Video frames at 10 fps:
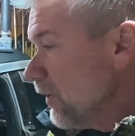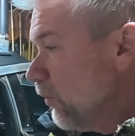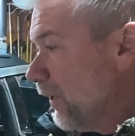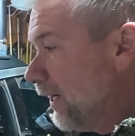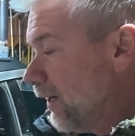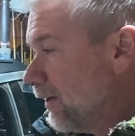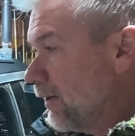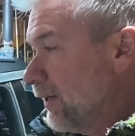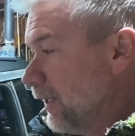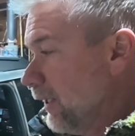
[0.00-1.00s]

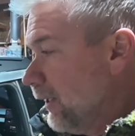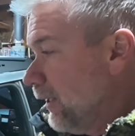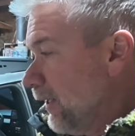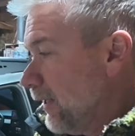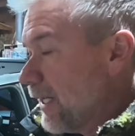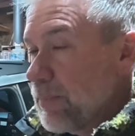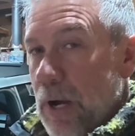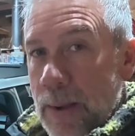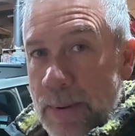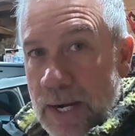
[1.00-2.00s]
where they'd
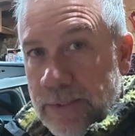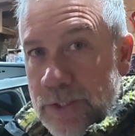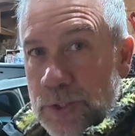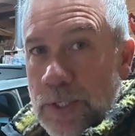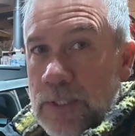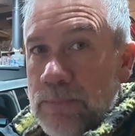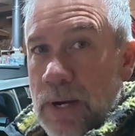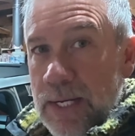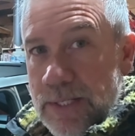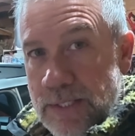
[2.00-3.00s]
buy back the truck
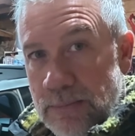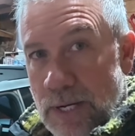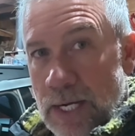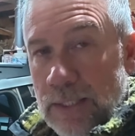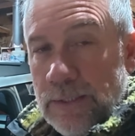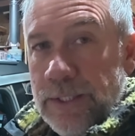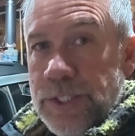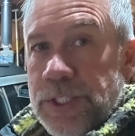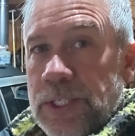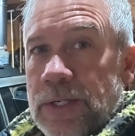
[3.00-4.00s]
minus the
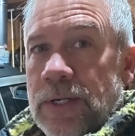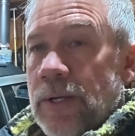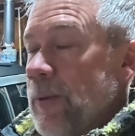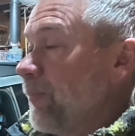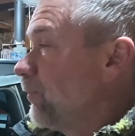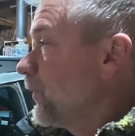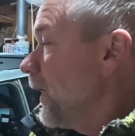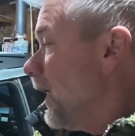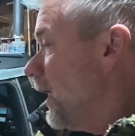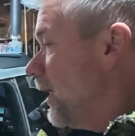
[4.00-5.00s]
mileage,
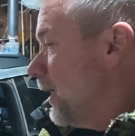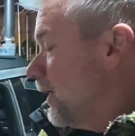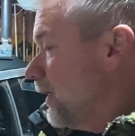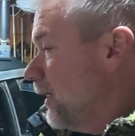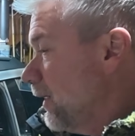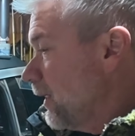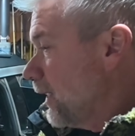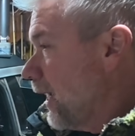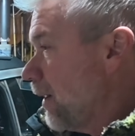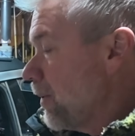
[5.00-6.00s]
and
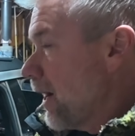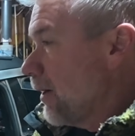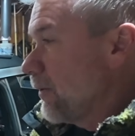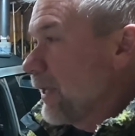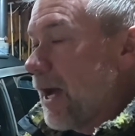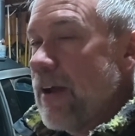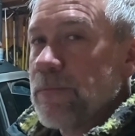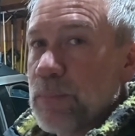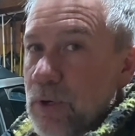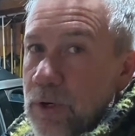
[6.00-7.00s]
it came out that
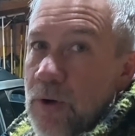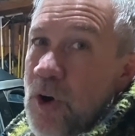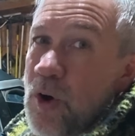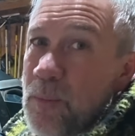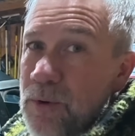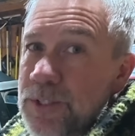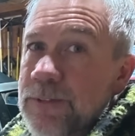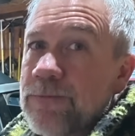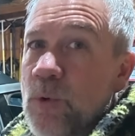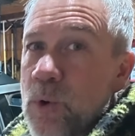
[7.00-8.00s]
I've put
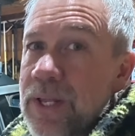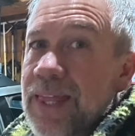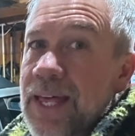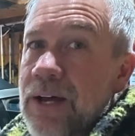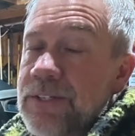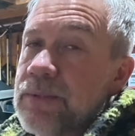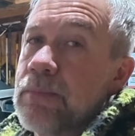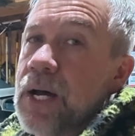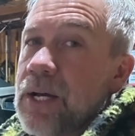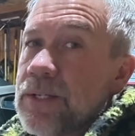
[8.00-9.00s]
almost 40,000
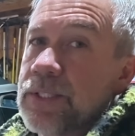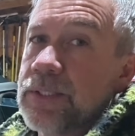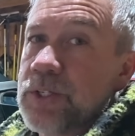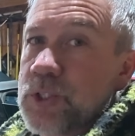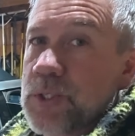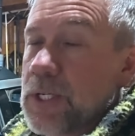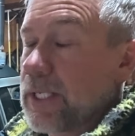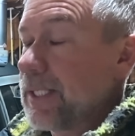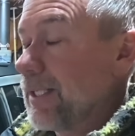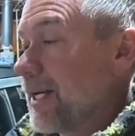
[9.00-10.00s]
miles on this
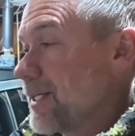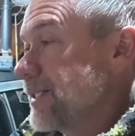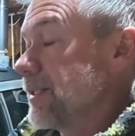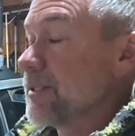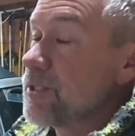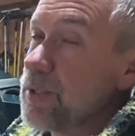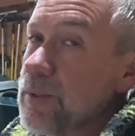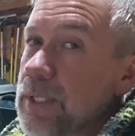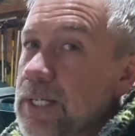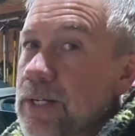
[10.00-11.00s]
truck in less than
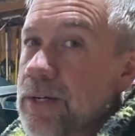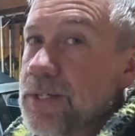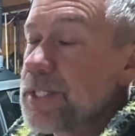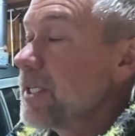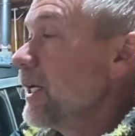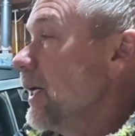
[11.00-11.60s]
2 years,